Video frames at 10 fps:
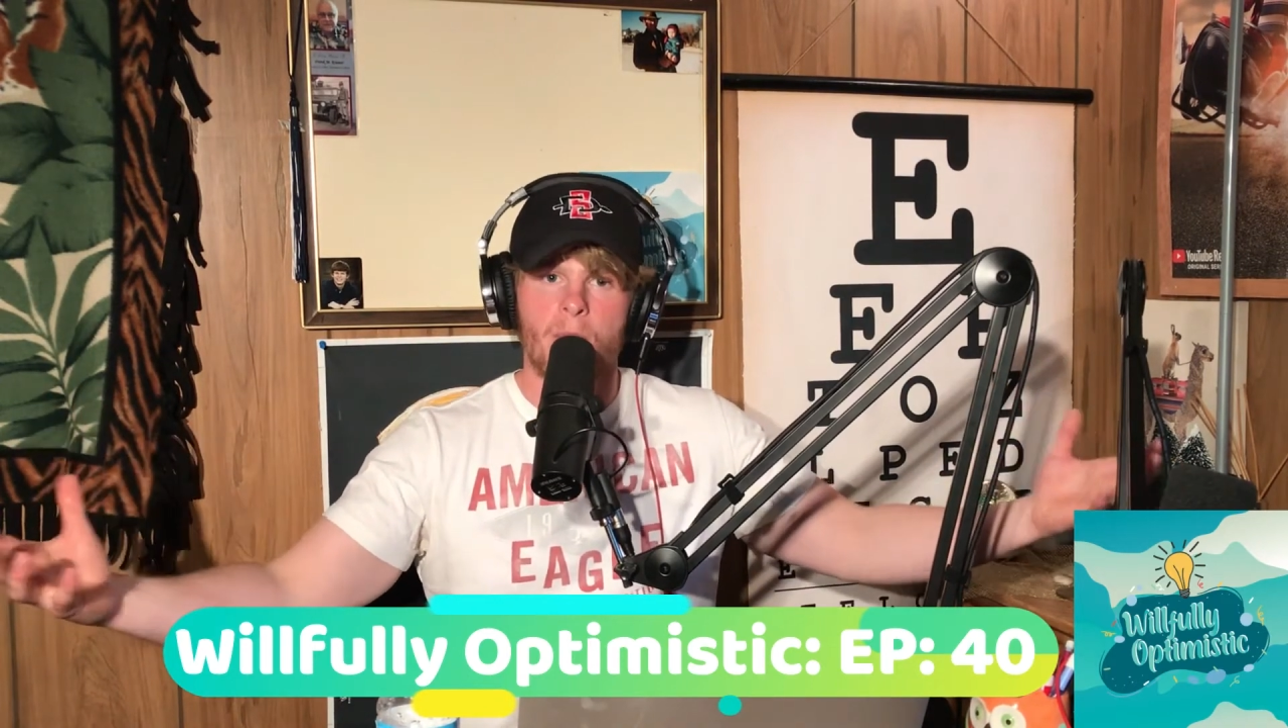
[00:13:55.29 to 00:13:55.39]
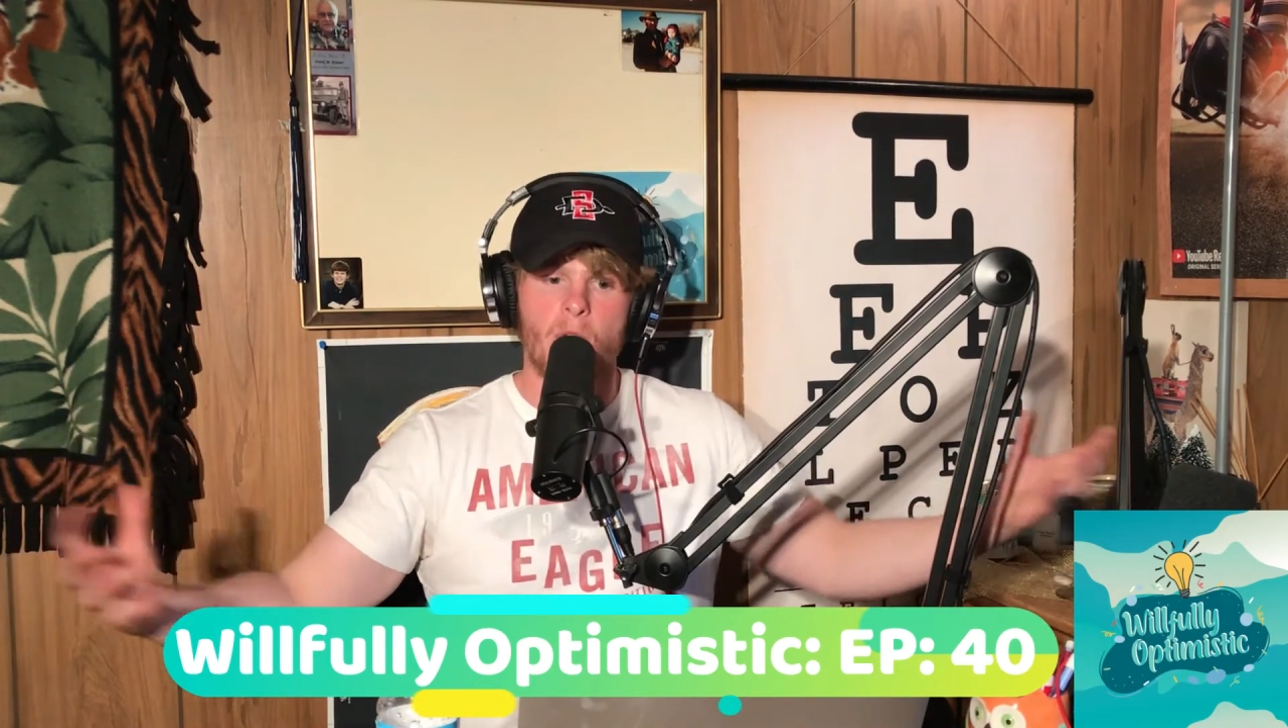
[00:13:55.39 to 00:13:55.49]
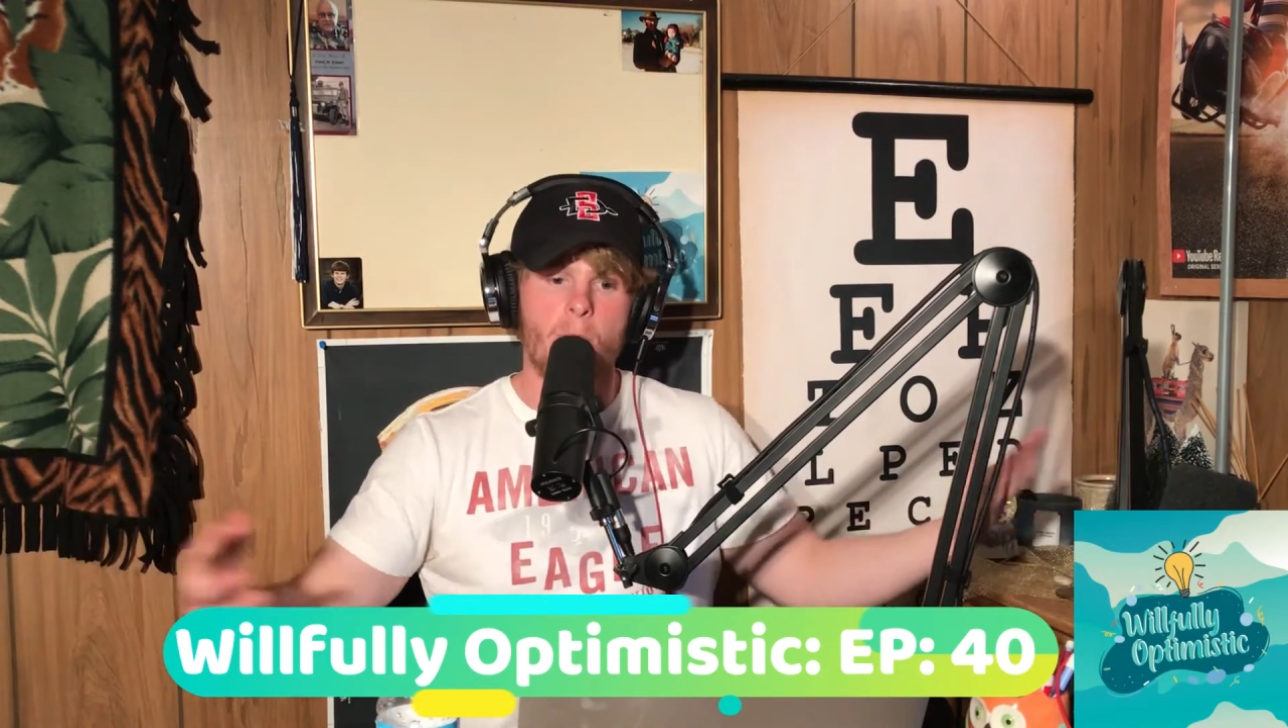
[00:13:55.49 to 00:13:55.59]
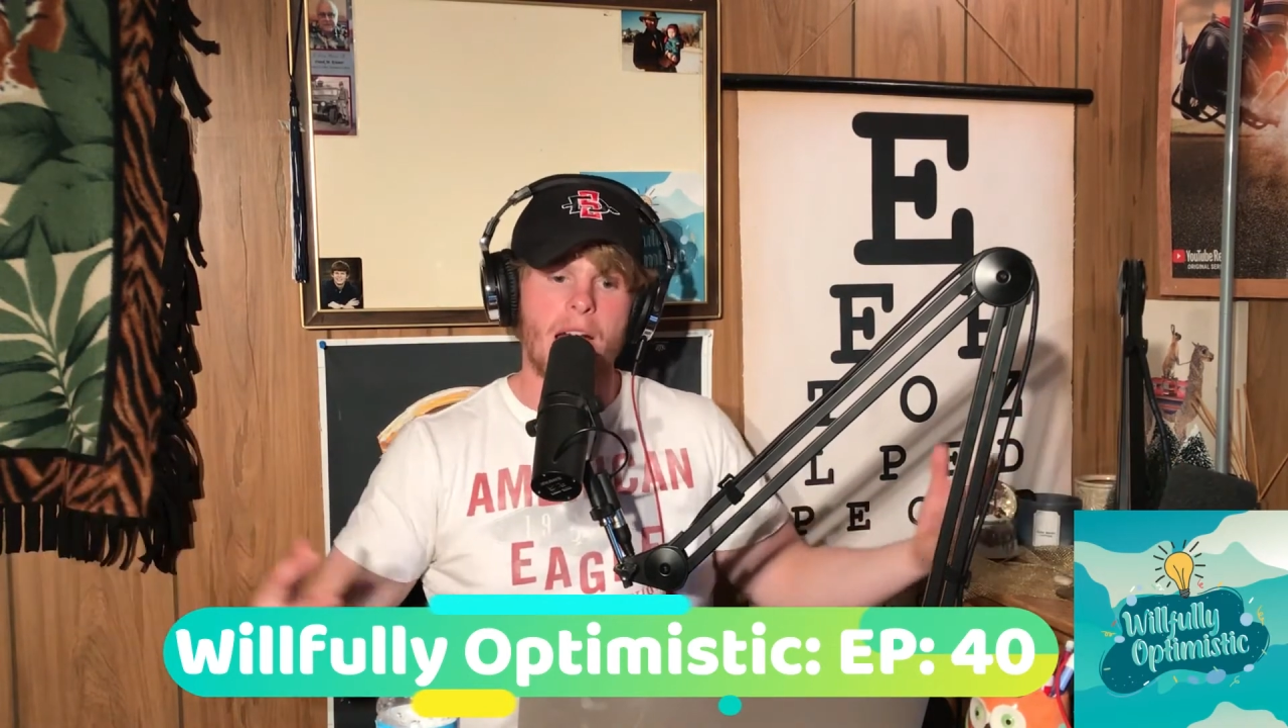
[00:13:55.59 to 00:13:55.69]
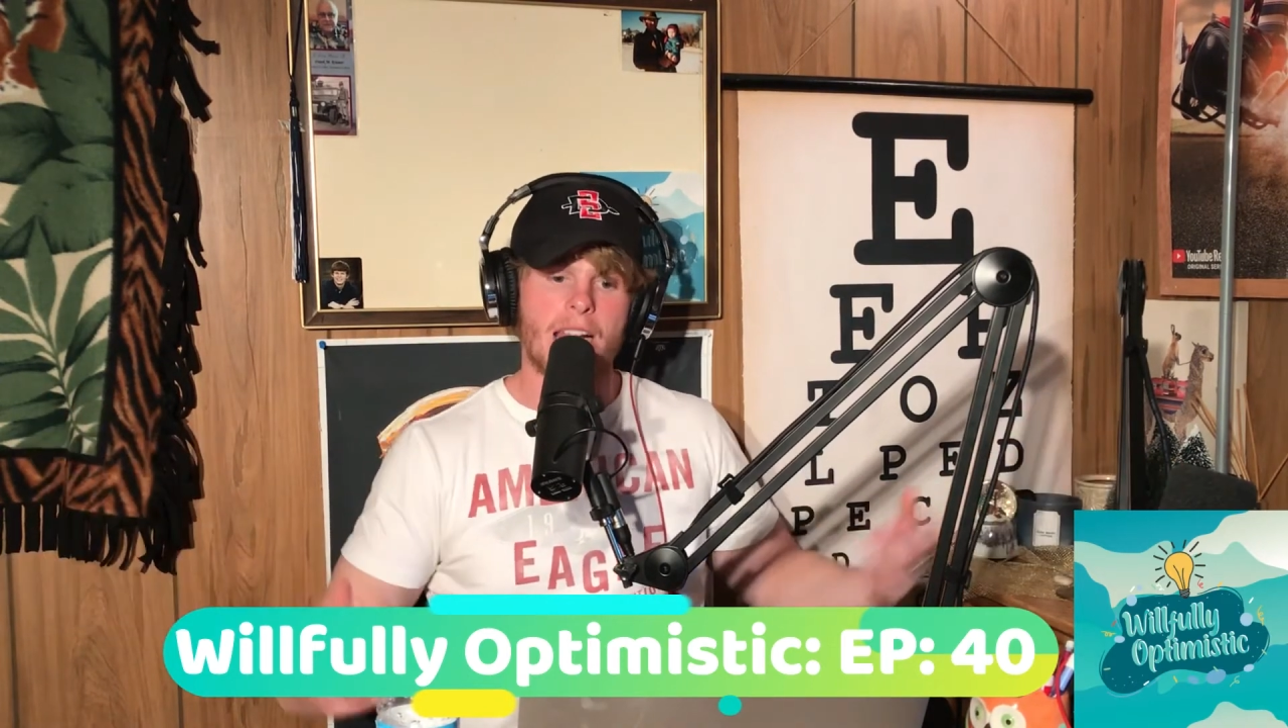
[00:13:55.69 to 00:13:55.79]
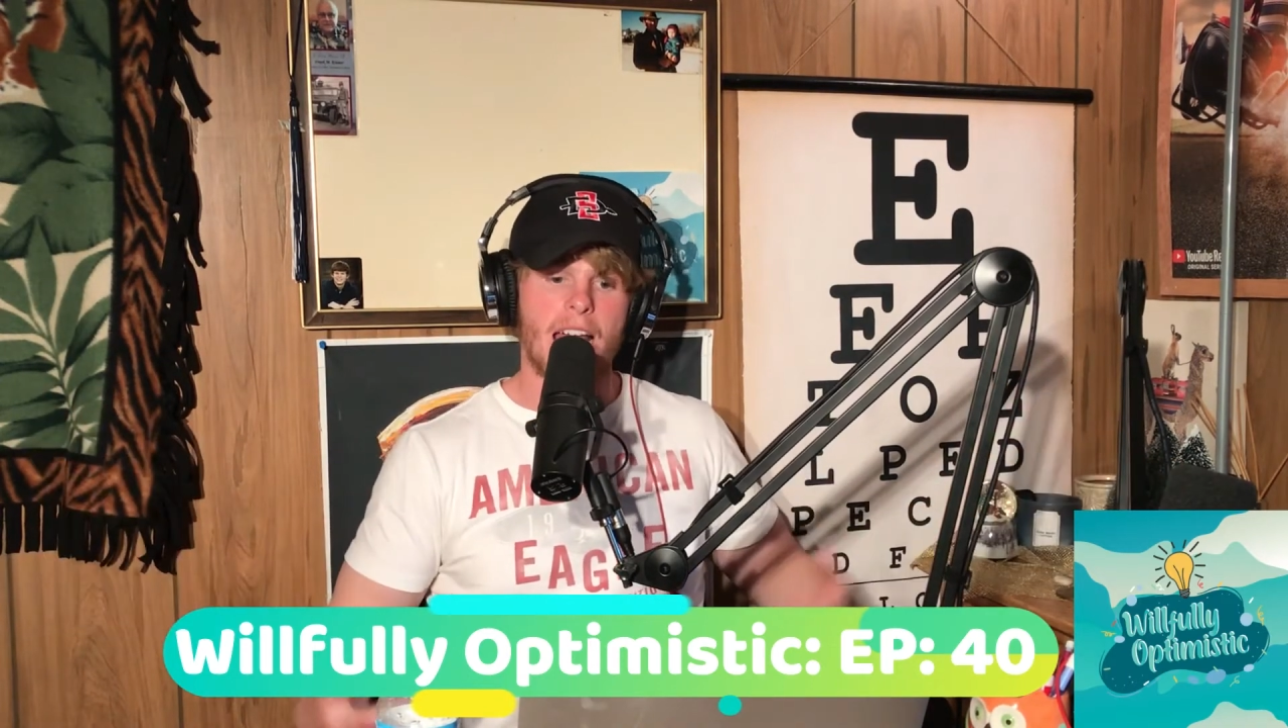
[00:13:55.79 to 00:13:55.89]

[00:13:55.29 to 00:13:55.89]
Going back to the